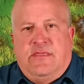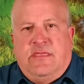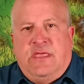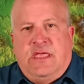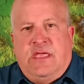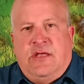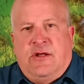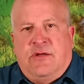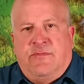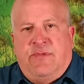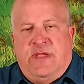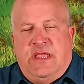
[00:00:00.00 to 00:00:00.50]

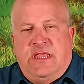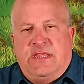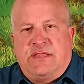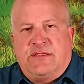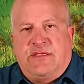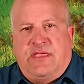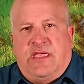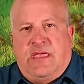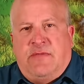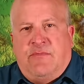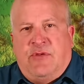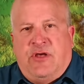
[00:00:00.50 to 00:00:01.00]
They are
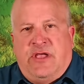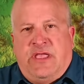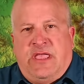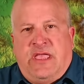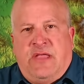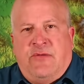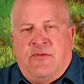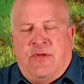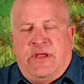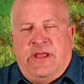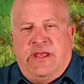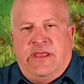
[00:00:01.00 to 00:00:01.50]
basically
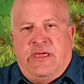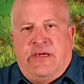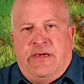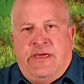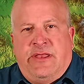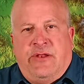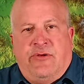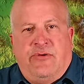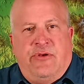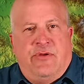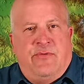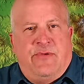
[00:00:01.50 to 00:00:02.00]
MIA right now.
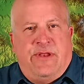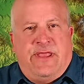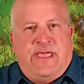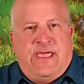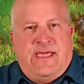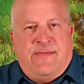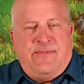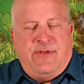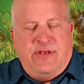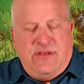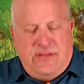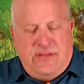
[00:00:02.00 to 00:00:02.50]
I don't know what
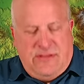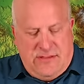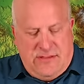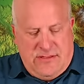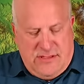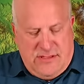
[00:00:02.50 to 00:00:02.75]
happened.